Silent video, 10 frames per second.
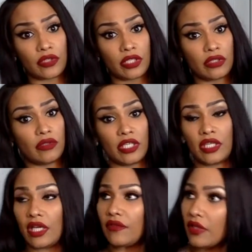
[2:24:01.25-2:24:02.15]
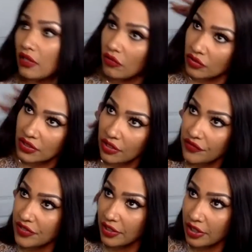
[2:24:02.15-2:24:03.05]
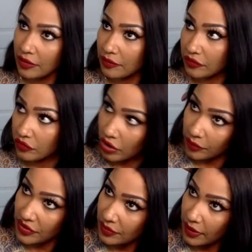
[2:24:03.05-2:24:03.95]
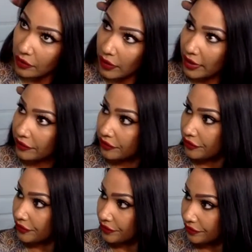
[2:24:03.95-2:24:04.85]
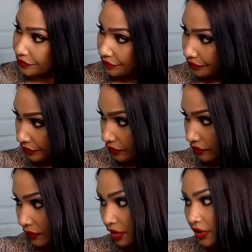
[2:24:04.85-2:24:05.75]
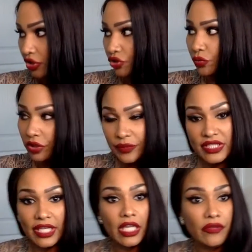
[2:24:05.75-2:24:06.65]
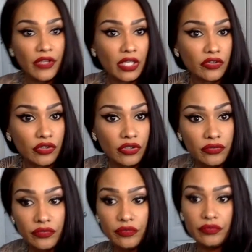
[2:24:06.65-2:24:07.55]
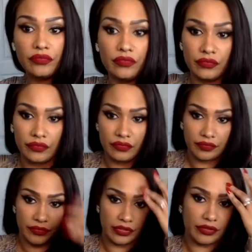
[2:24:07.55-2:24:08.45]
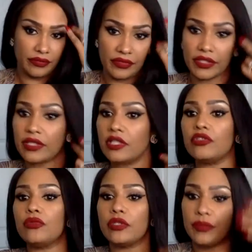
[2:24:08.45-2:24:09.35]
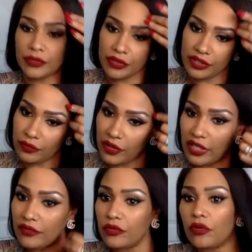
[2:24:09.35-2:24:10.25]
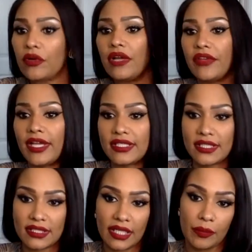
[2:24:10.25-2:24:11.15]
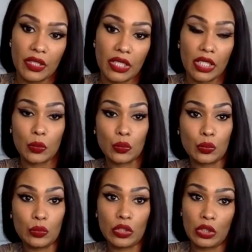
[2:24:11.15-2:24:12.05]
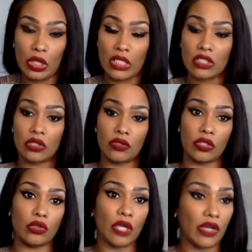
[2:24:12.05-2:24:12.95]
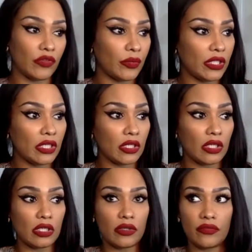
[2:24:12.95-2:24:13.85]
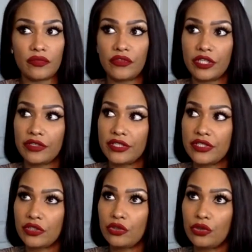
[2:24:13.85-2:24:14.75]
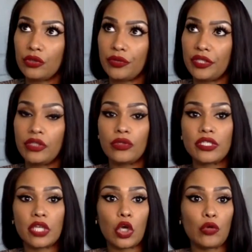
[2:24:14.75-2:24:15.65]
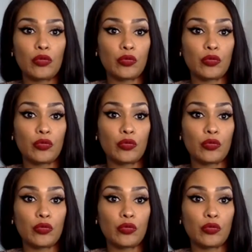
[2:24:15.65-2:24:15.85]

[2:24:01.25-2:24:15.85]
Like you can't have that low self-esteem trying to be somebody's wife. Unless you want to be taken advantage of. You know what I'm saying? Unless you want to be one of them wives who don't have access to that money. That's another thing. You have to be very secure within yourself.